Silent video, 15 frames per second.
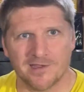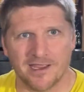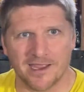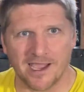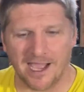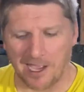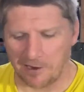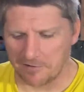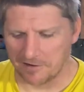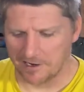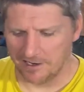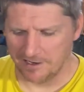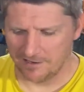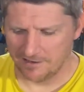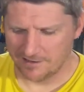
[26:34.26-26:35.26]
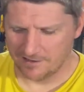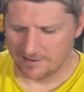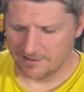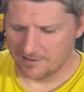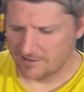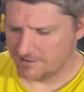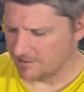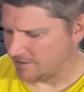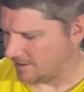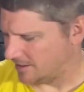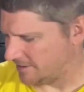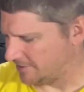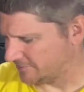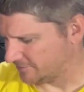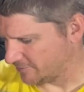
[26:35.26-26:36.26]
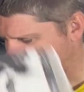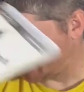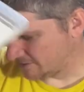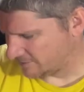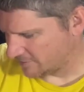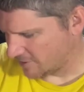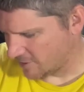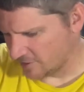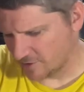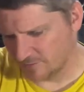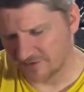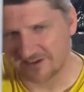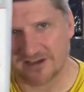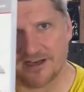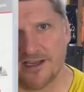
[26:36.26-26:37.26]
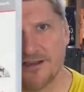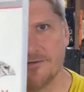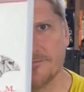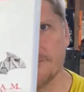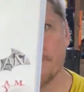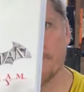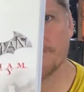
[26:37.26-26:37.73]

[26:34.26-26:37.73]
Meow, right? Uh, here's regular Arkham City.